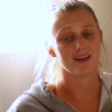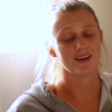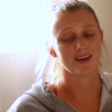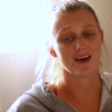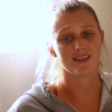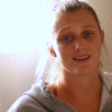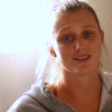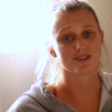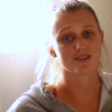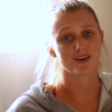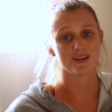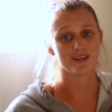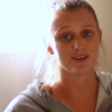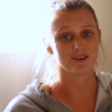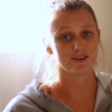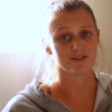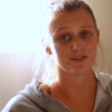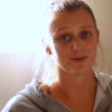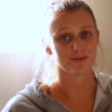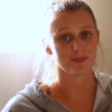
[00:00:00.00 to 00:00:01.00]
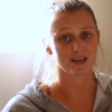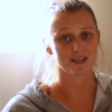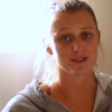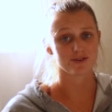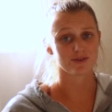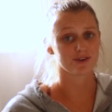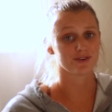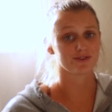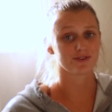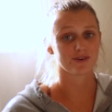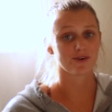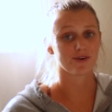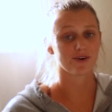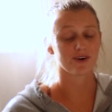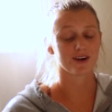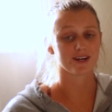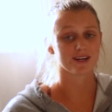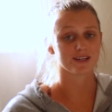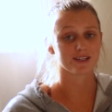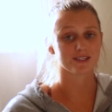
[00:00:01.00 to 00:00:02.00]
And yeah, that's all I do for my screen
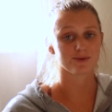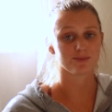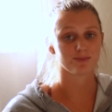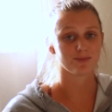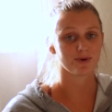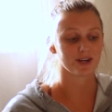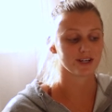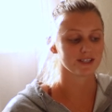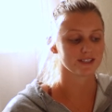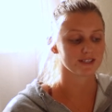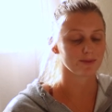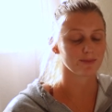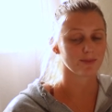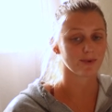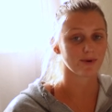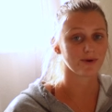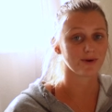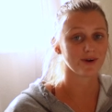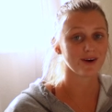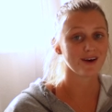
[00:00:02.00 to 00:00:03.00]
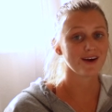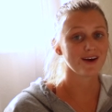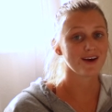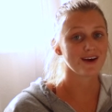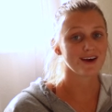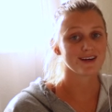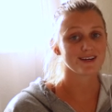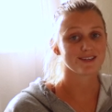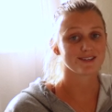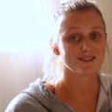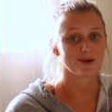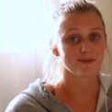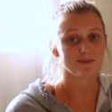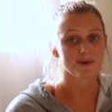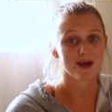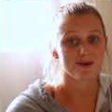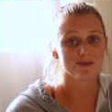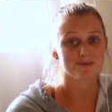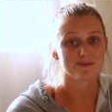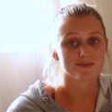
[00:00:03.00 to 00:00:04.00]
recordings. Pretty simple.
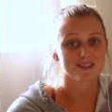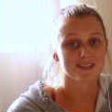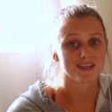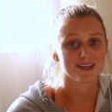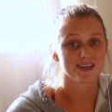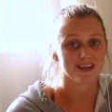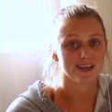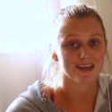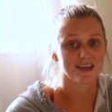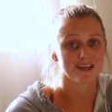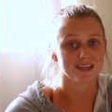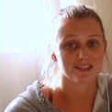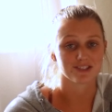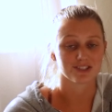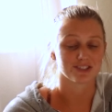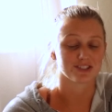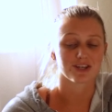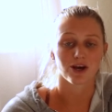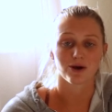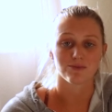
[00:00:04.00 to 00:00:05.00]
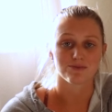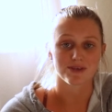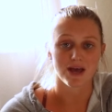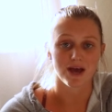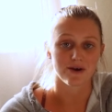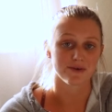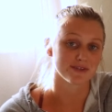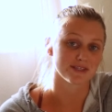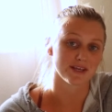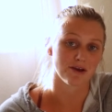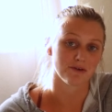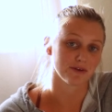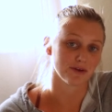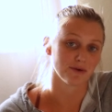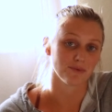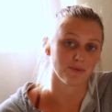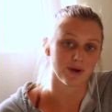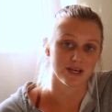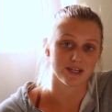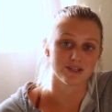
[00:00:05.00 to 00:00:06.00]
Sometimes it just comes out
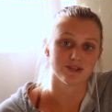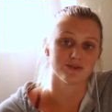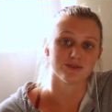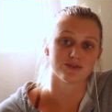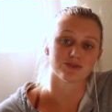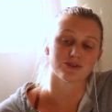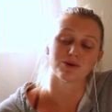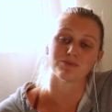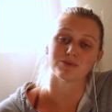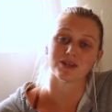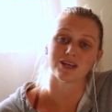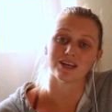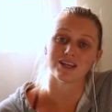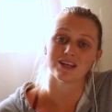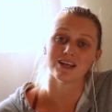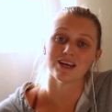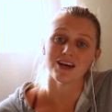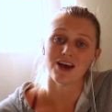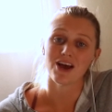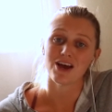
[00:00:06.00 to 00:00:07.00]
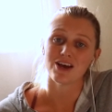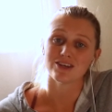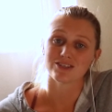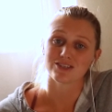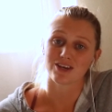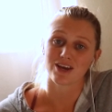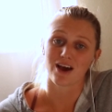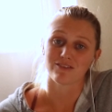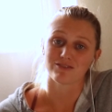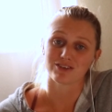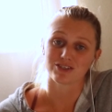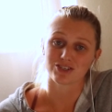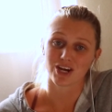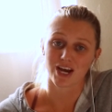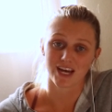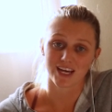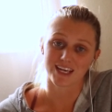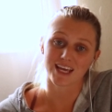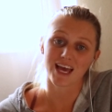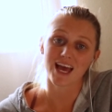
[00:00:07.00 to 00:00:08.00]
sounding way too scripted, so you have to
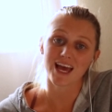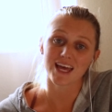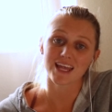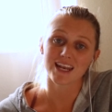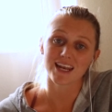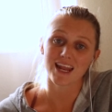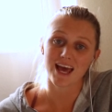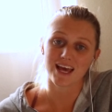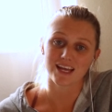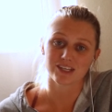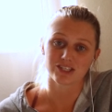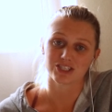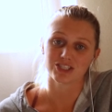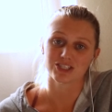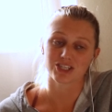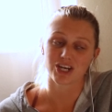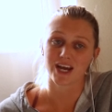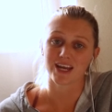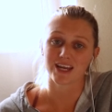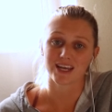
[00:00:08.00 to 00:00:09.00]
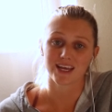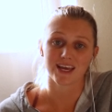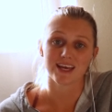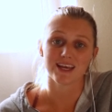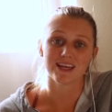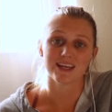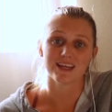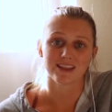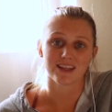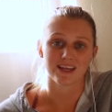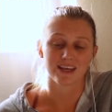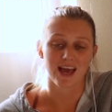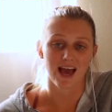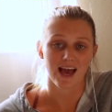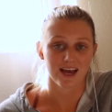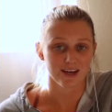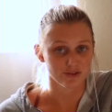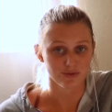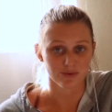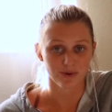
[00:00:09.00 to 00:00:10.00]
try again and just try and get like
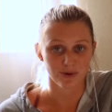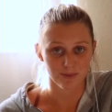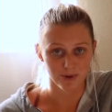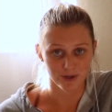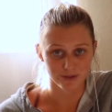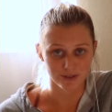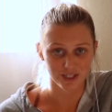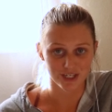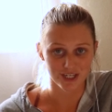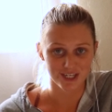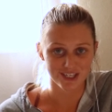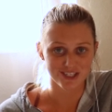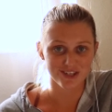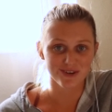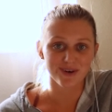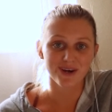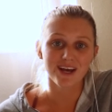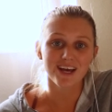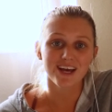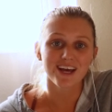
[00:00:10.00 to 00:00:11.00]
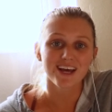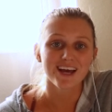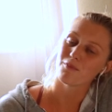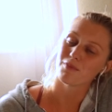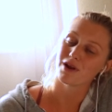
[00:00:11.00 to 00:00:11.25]
actual emotion into it.